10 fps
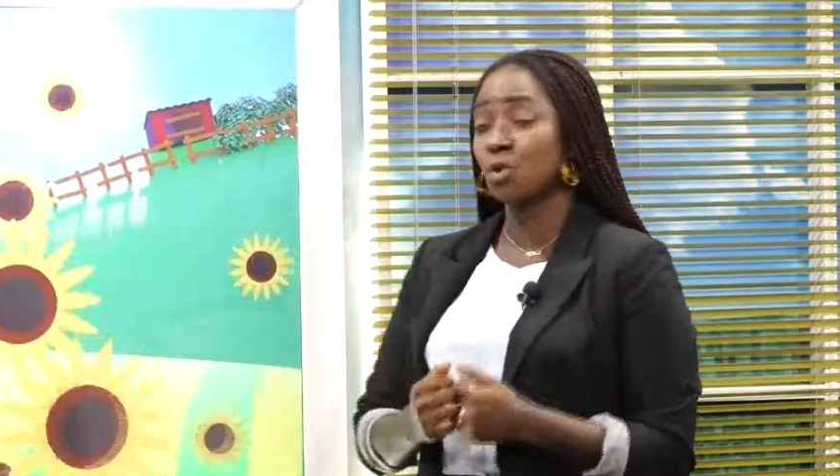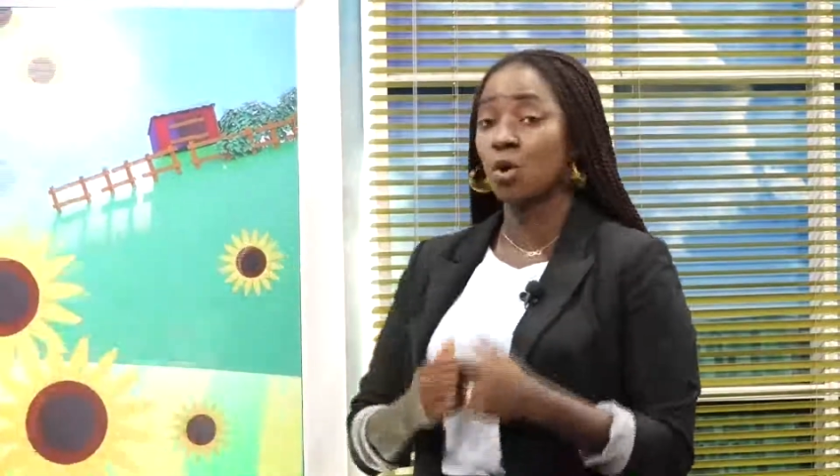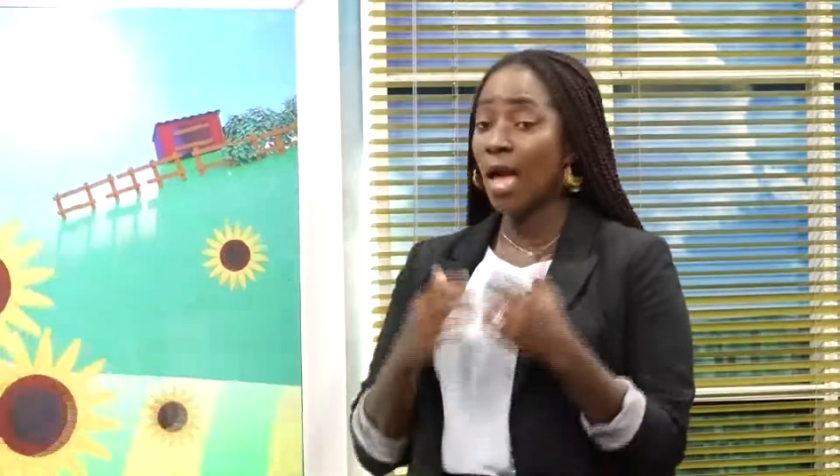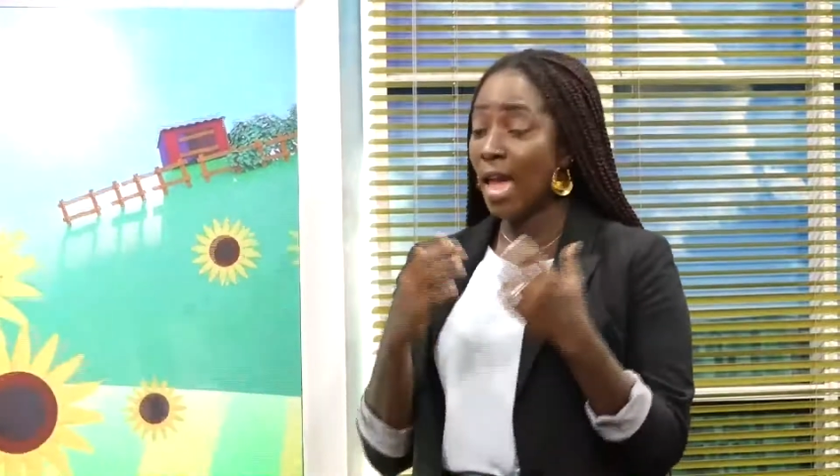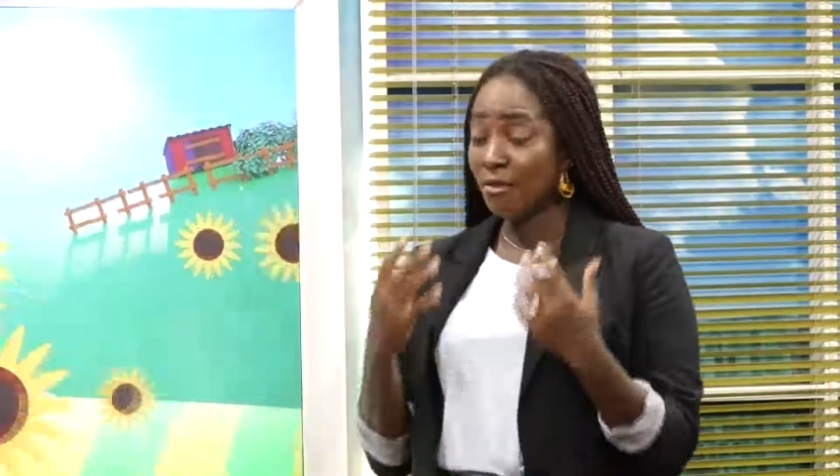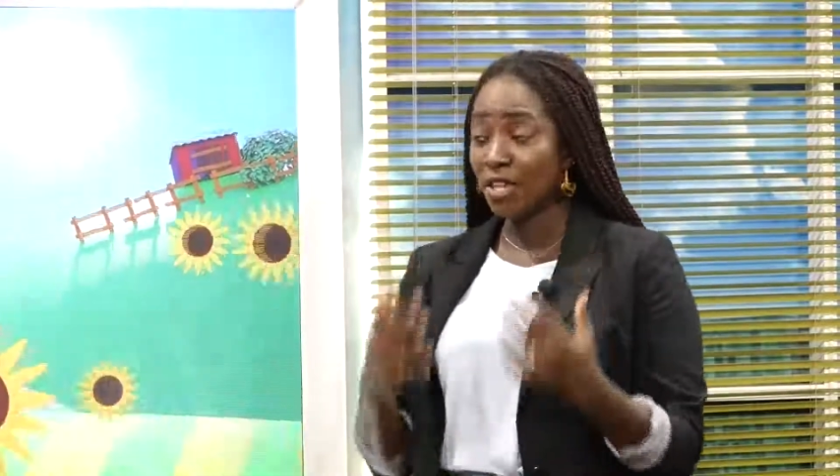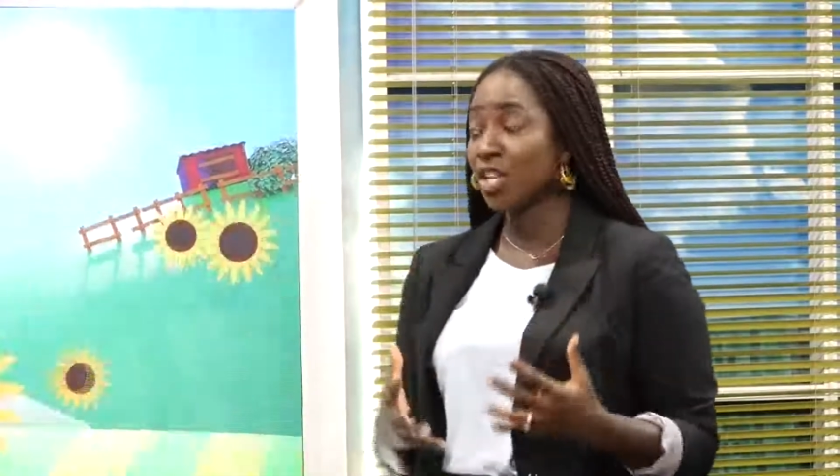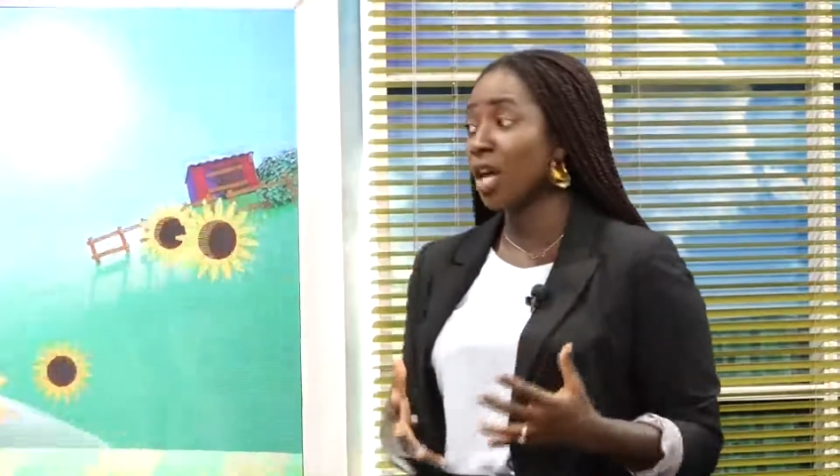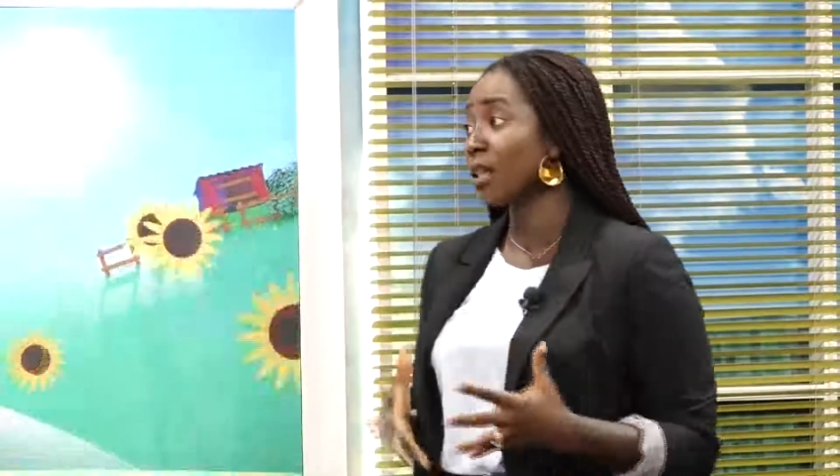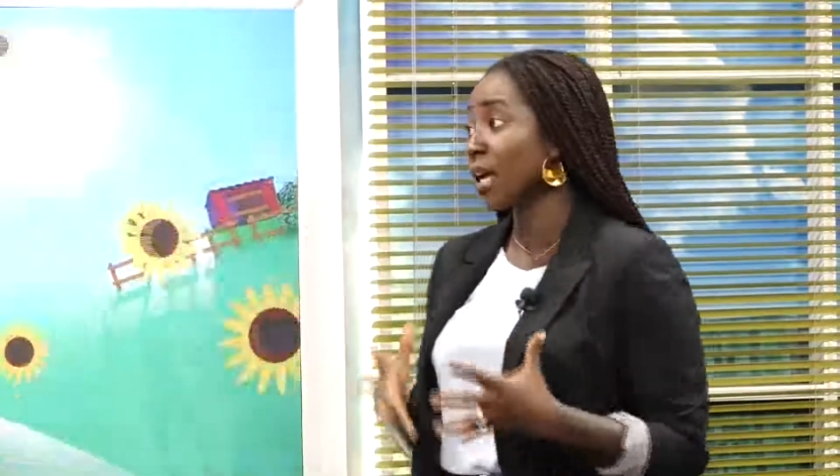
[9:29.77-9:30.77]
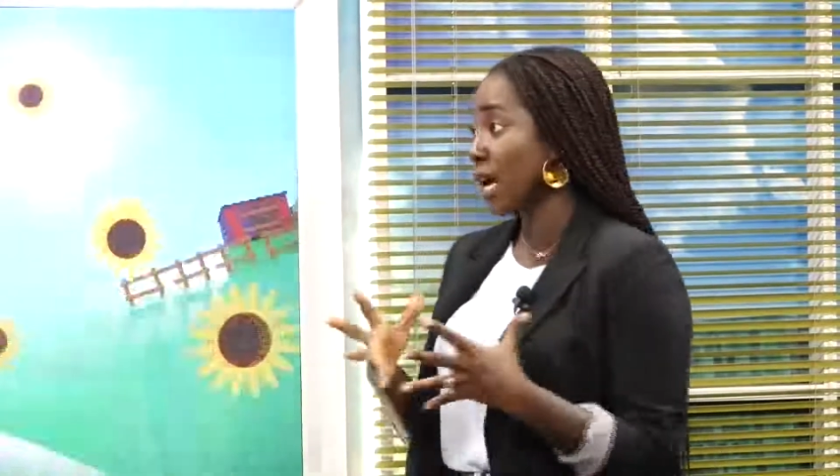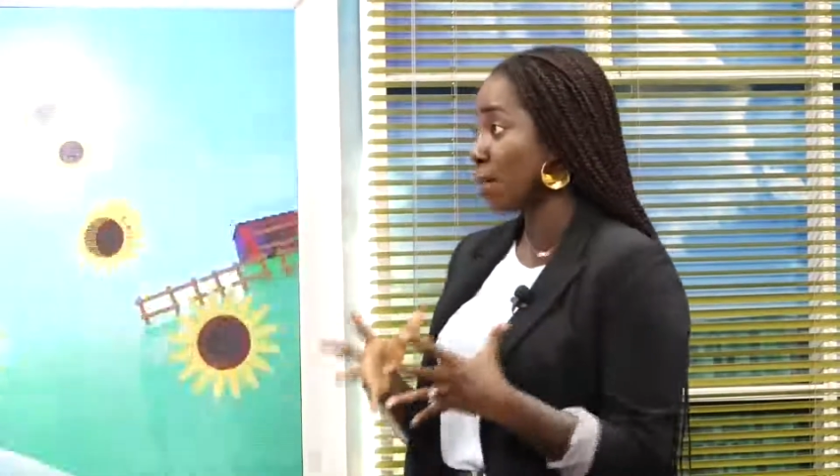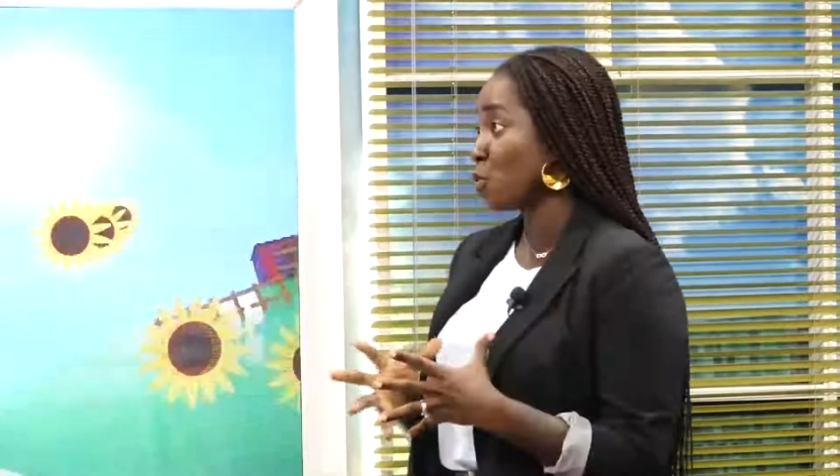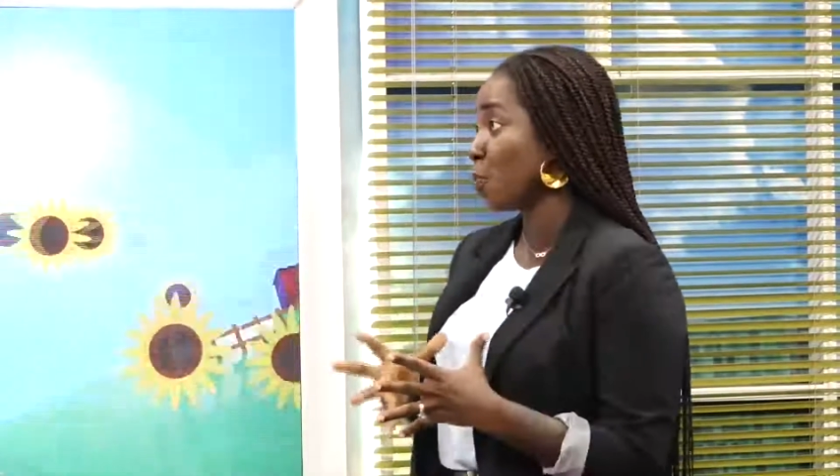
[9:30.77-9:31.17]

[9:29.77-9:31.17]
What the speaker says: So every child that comes to